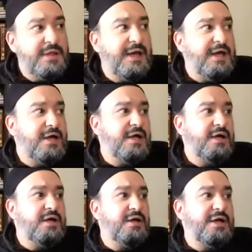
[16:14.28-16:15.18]

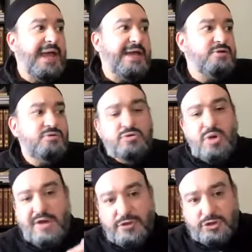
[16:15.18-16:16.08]
uh, and you, you
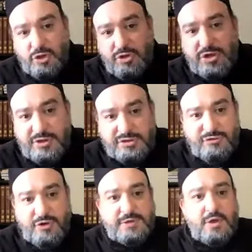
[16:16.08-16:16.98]
have a journey that's
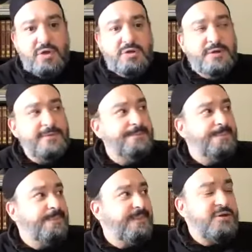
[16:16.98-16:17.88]
very long
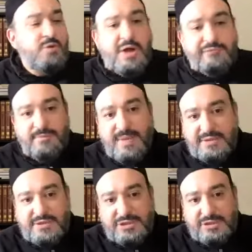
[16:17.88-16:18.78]
and you have to make
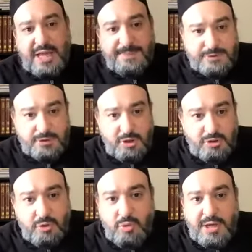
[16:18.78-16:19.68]
these stops along
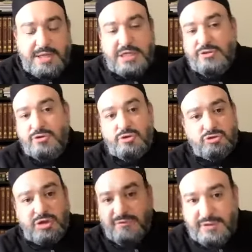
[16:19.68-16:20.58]
the way. Either you're
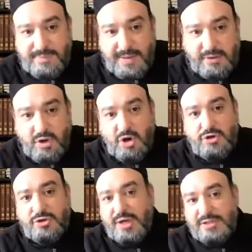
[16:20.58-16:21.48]
traveling by car,
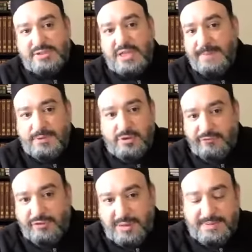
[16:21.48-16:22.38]
you got to stop and you'll
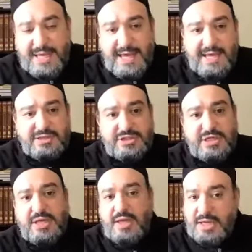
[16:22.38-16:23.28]
fill up gas
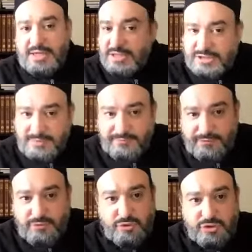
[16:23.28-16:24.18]
and get some
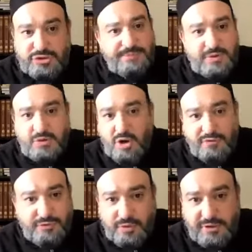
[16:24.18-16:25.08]
food or something,
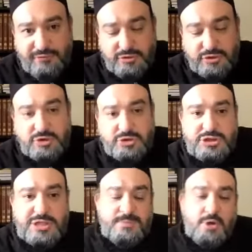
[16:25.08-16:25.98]
coffee, whatever, to, to
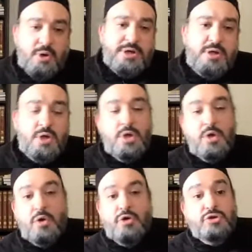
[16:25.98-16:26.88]
keep going.
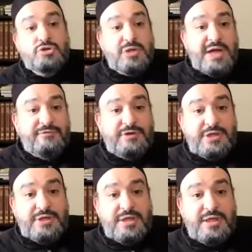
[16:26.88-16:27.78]
Or you're
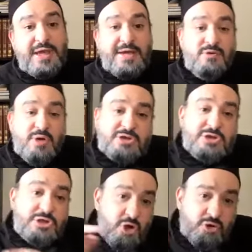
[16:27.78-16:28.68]
traveling and you
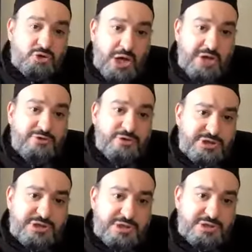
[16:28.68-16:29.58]
actually go to other
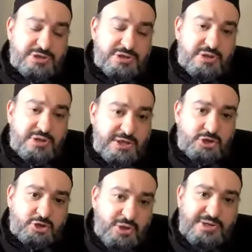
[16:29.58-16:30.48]
cities in
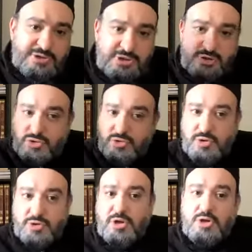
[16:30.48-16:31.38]
transit to a,
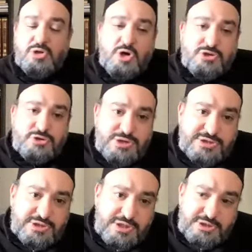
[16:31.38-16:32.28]
a larger
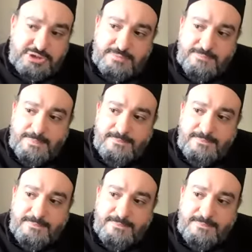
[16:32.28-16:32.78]
destination.